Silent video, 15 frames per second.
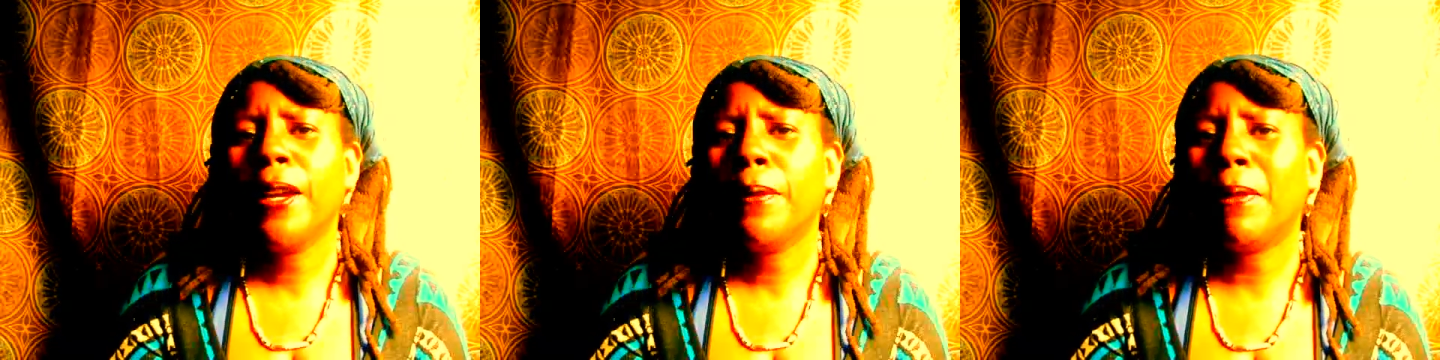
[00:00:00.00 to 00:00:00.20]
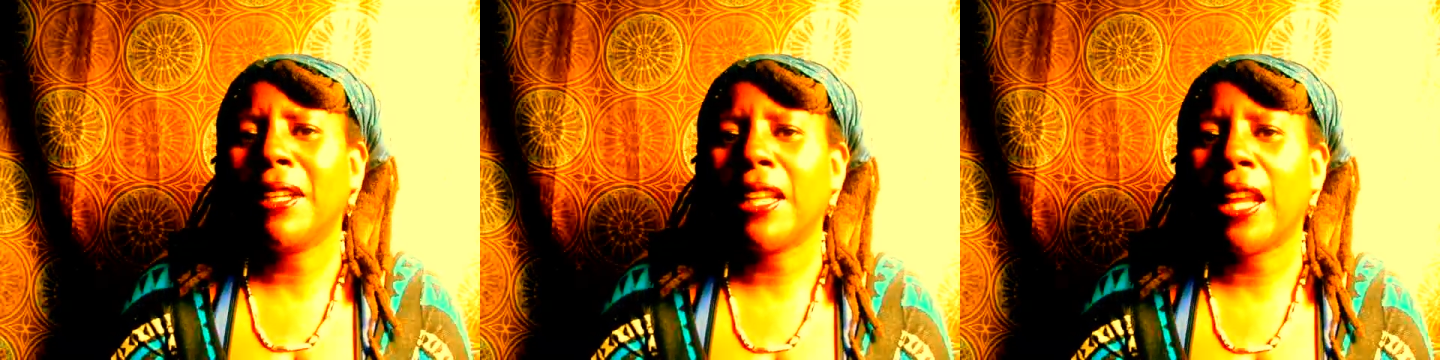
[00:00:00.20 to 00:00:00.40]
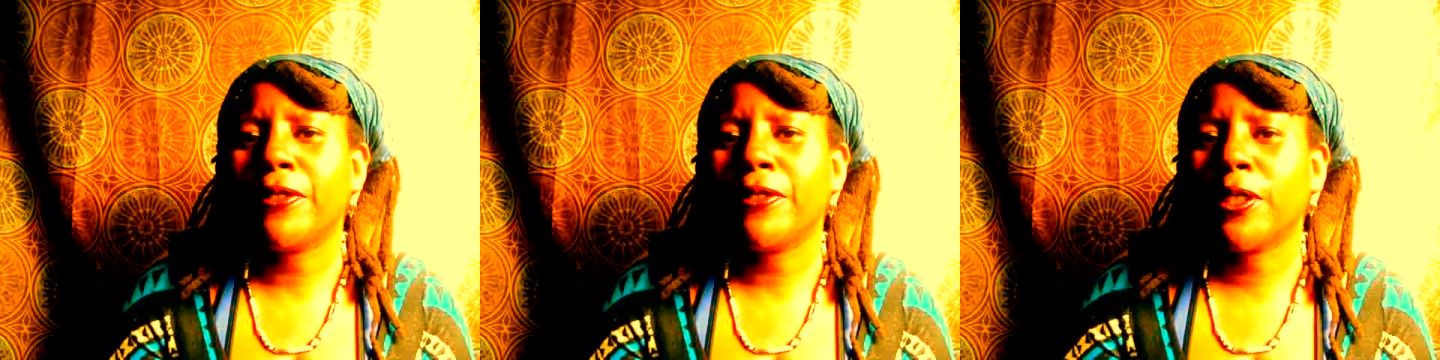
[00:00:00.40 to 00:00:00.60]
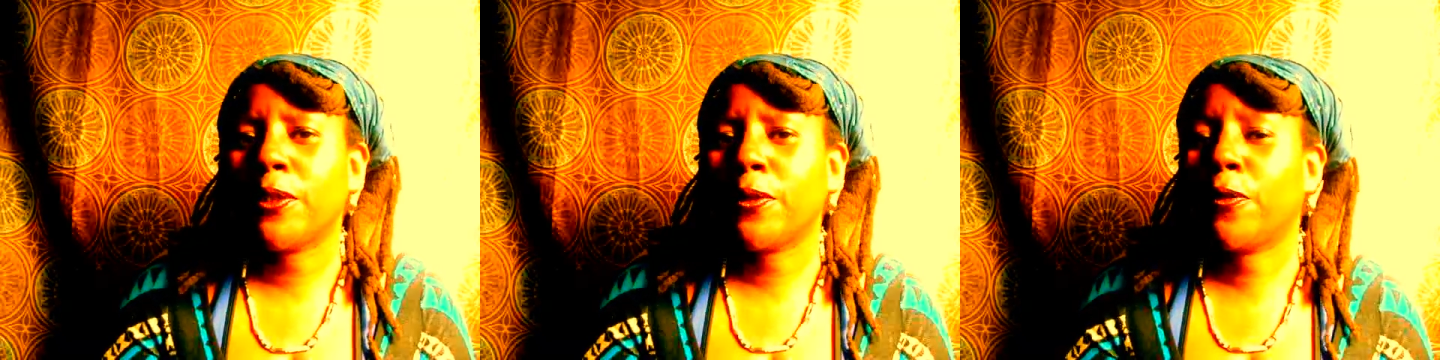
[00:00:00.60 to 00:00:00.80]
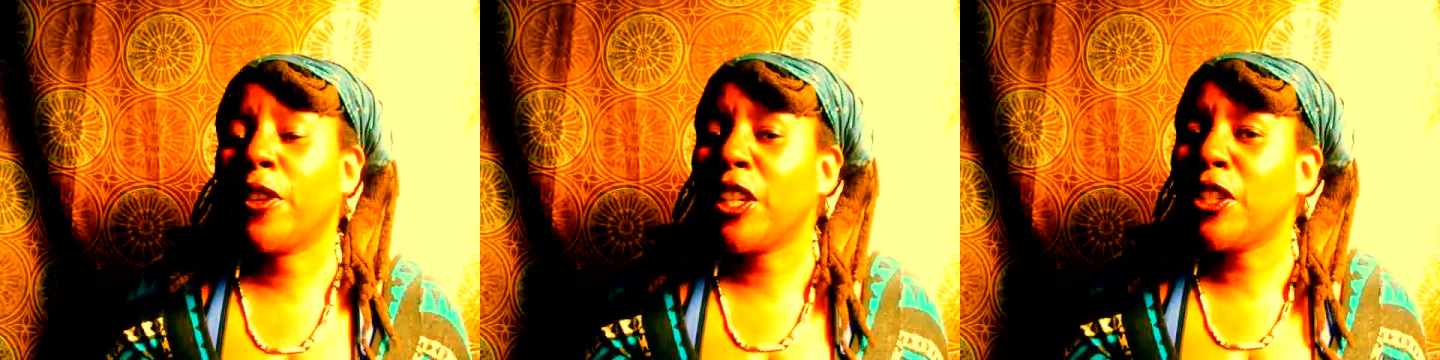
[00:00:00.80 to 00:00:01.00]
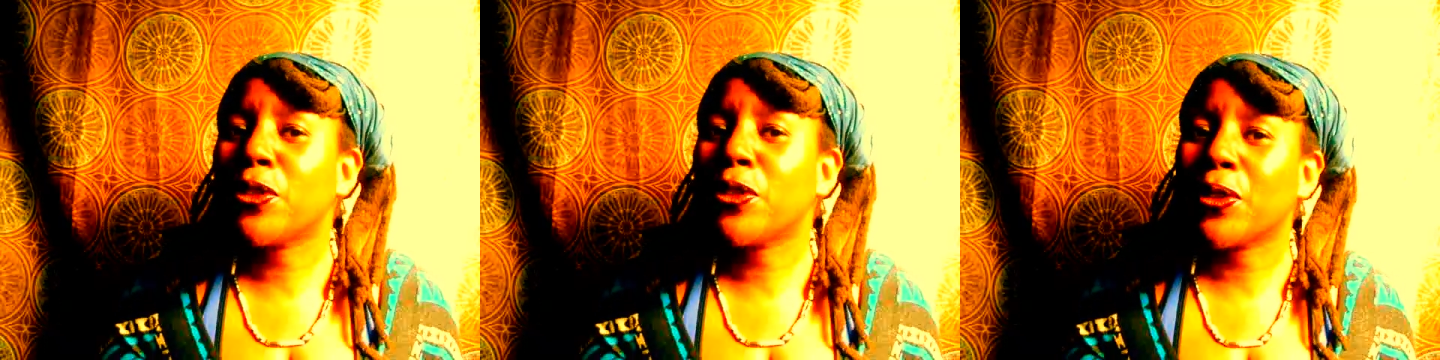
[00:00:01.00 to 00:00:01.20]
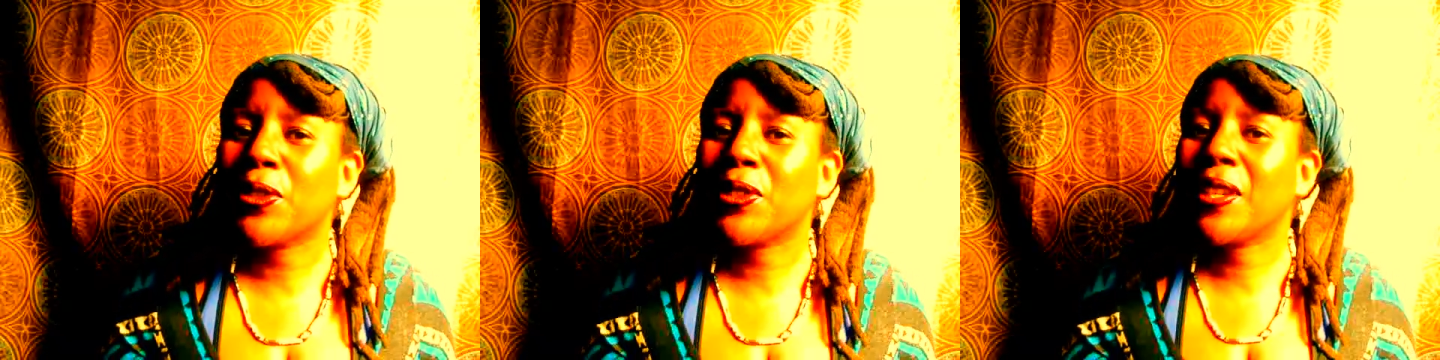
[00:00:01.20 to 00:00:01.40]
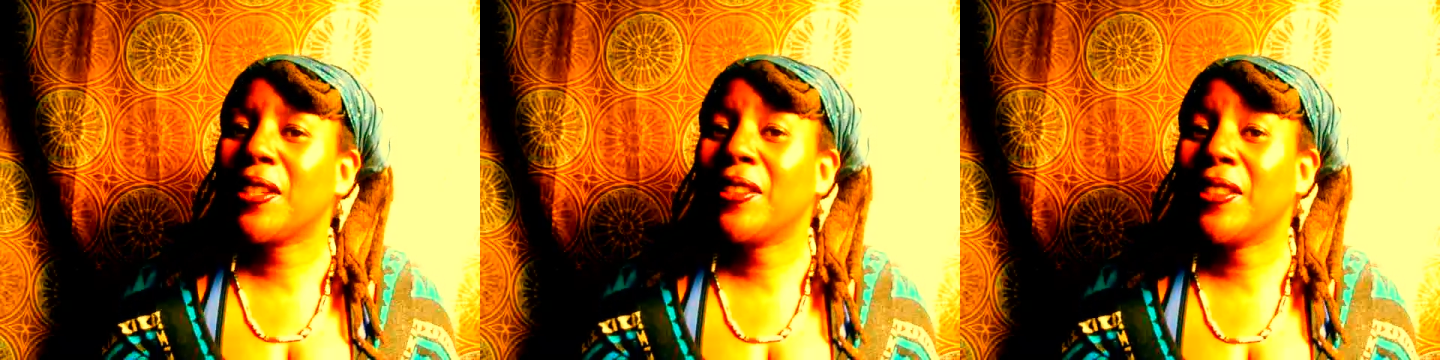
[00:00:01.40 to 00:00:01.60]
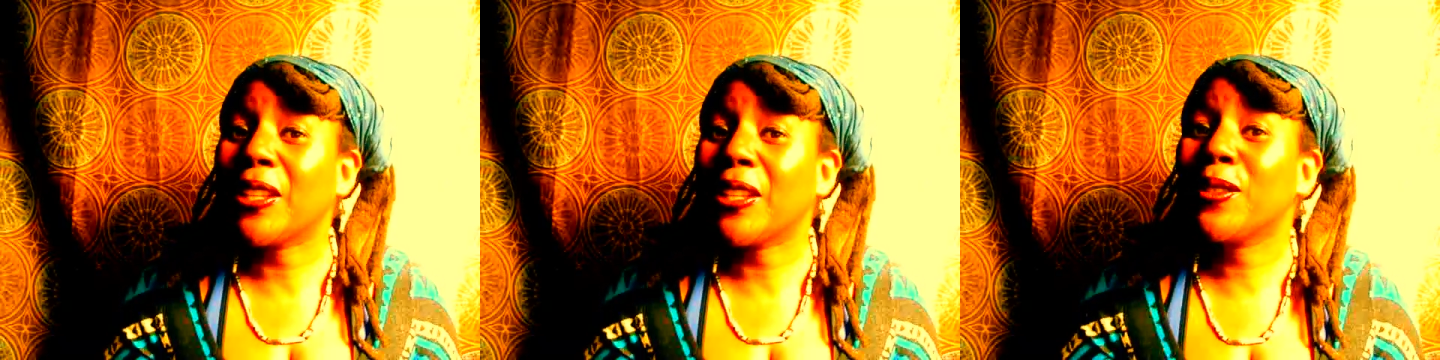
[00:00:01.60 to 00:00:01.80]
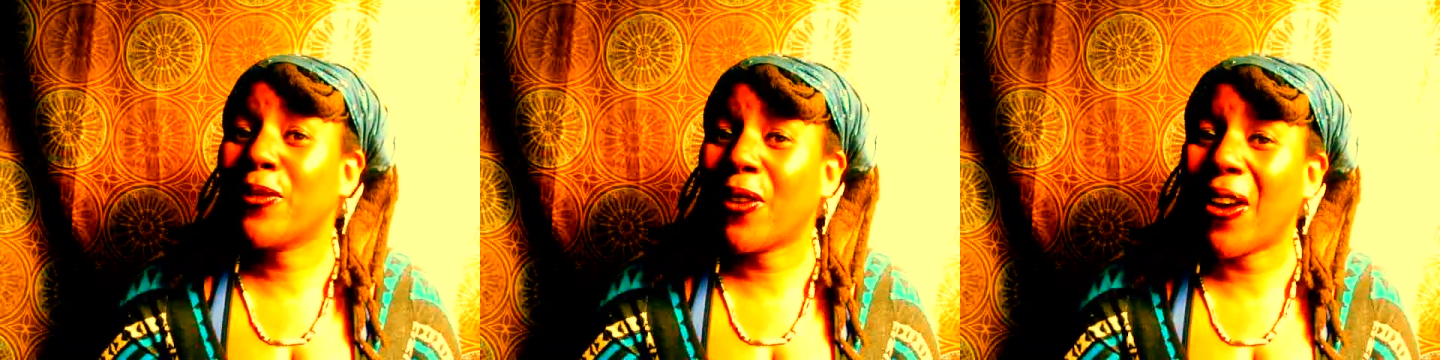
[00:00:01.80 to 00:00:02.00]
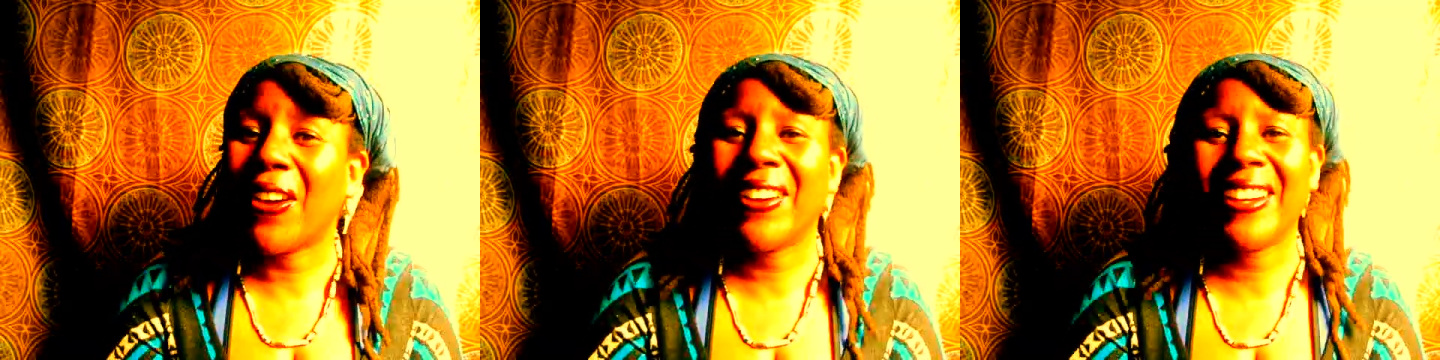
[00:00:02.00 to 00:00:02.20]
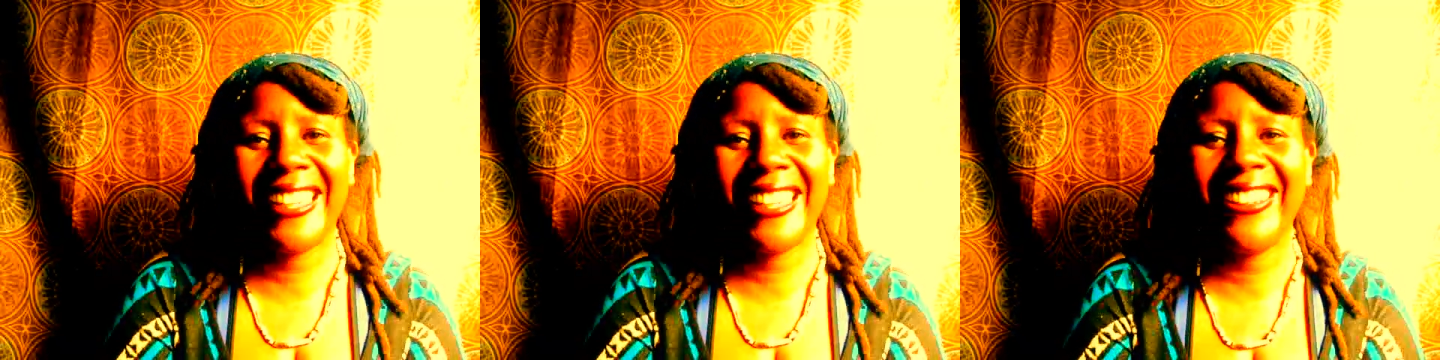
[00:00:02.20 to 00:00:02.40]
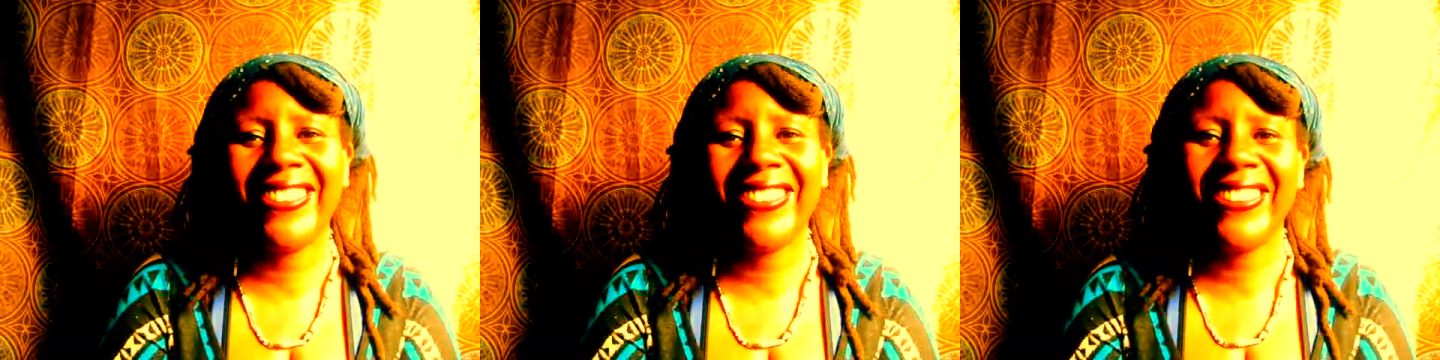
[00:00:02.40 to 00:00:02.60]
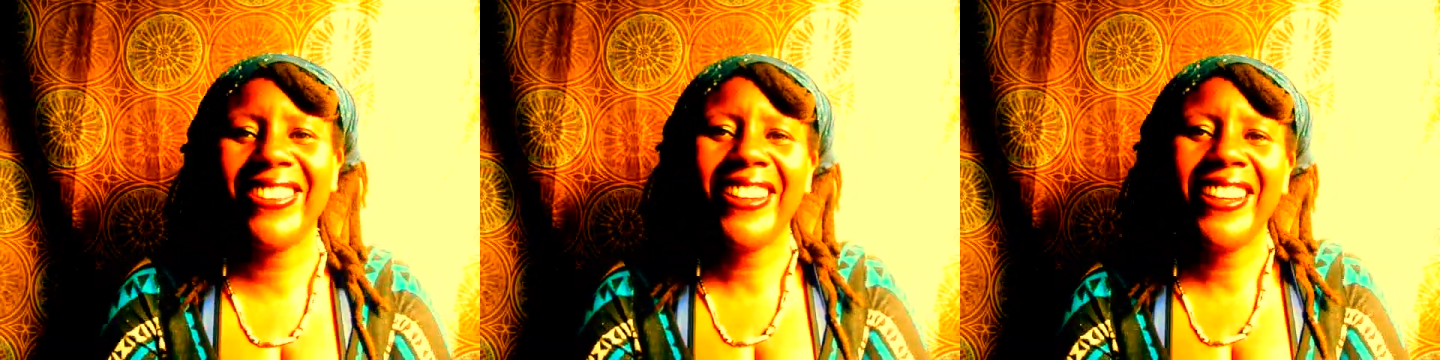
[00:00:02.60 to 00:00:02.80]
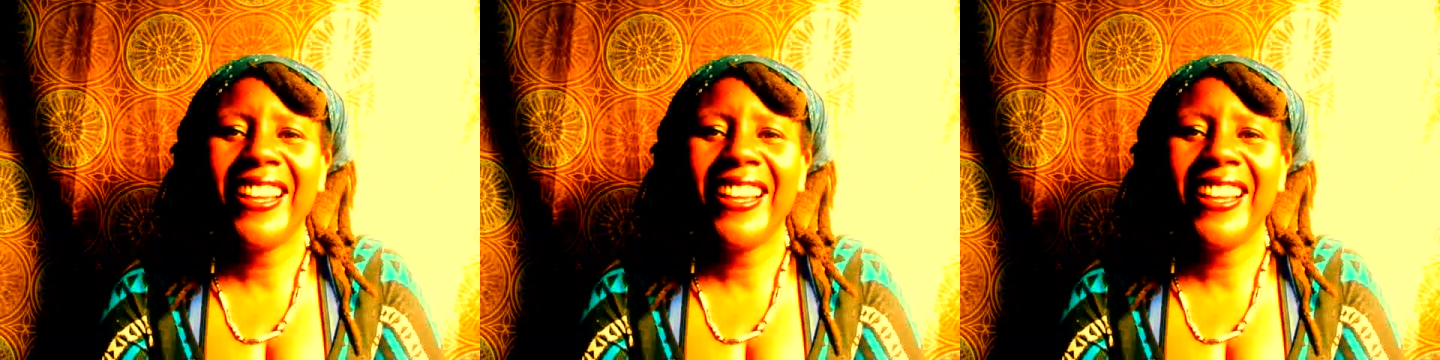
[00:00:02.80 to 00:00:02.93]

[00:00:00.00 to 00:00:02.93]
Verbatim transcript: my life's adventures thus far here